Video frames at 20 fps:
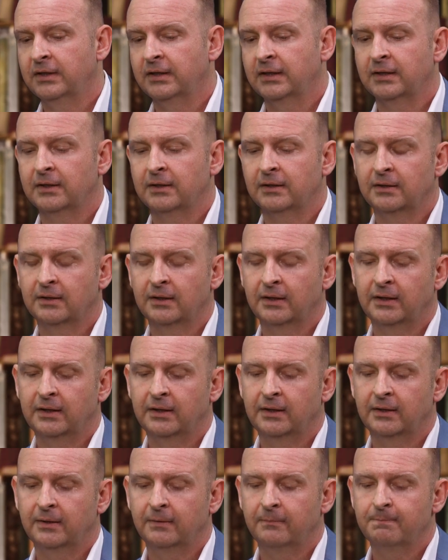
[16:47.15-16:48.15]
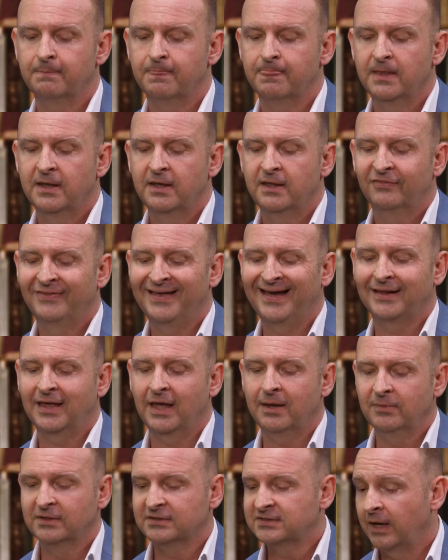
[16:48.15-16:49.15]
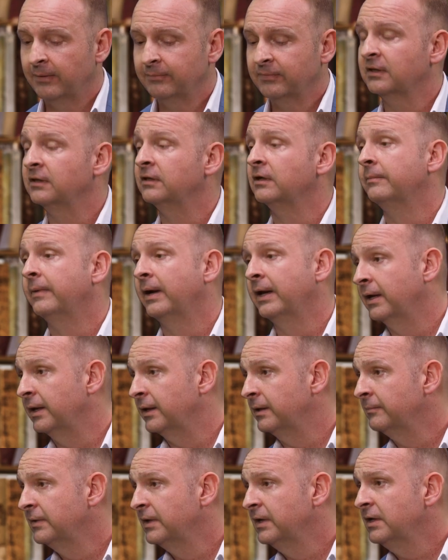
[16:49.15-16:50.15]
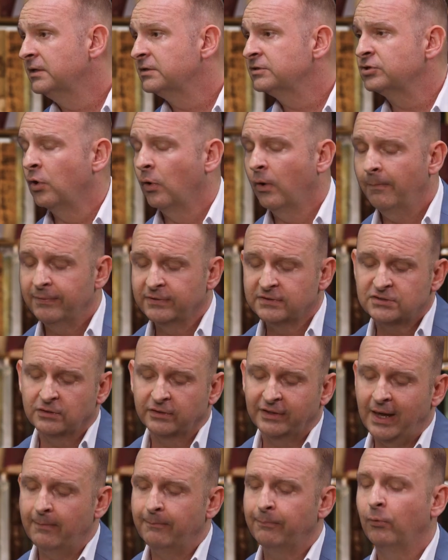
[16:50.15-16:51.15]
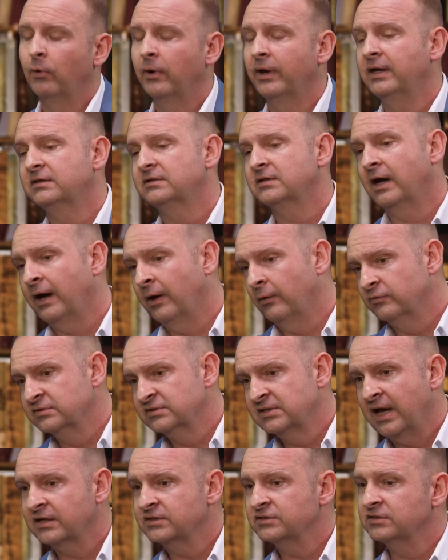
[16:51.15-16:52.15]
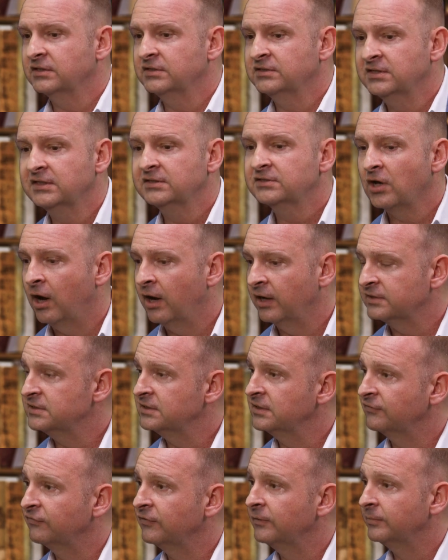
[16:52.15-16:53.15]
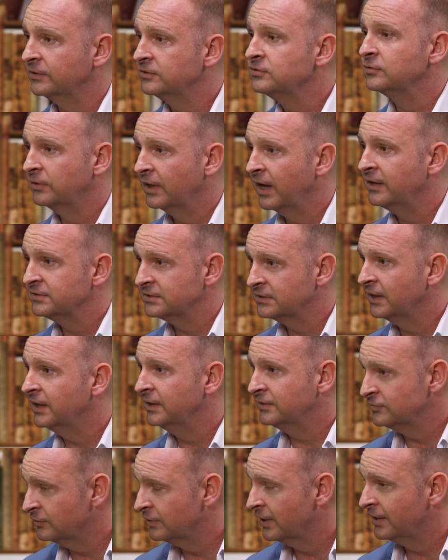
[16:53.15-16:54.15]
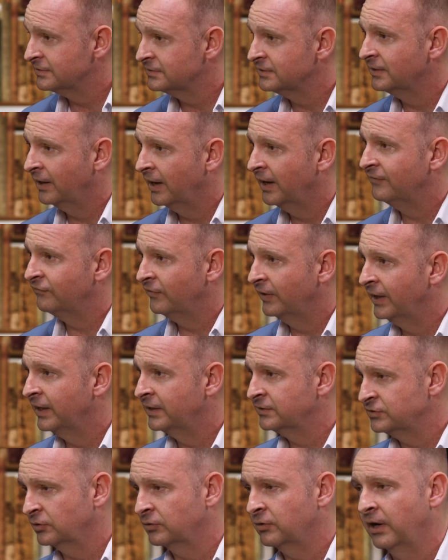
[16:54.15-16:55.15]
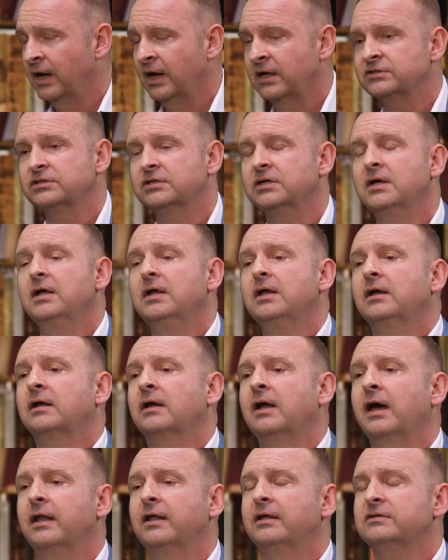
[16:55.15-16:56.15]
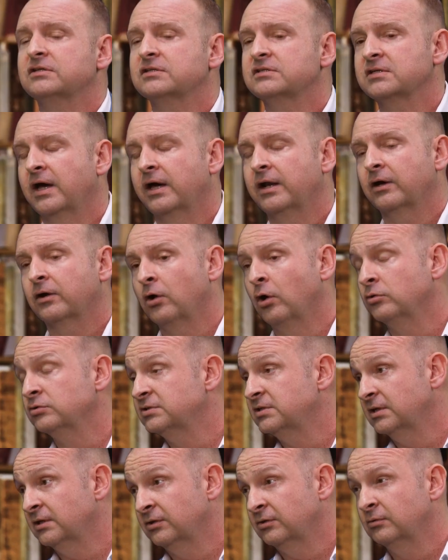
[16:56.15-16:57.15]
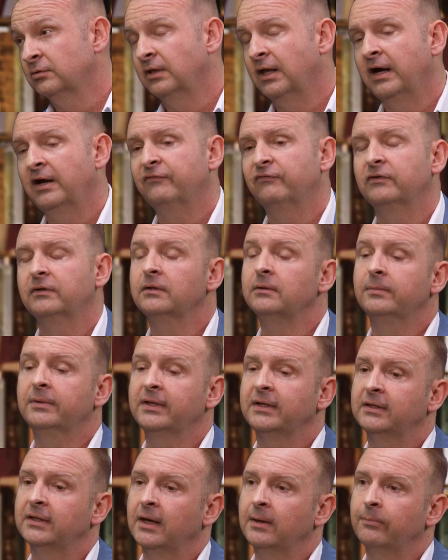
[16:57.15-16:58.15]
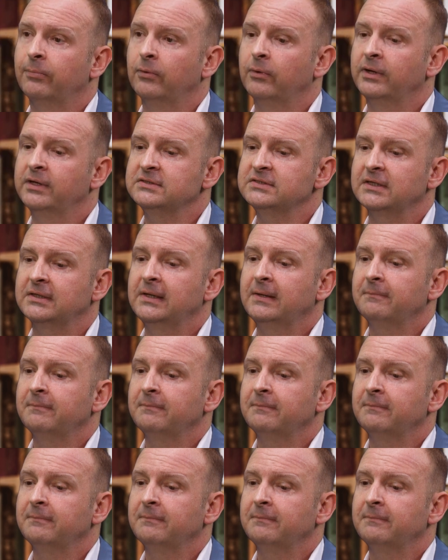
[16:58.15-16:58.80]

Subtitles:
And that gave me time to clear my head. So up until that point, I was actually detoxing from the 2008-2009 financial crash, kind of coasting through life a little bit at that point.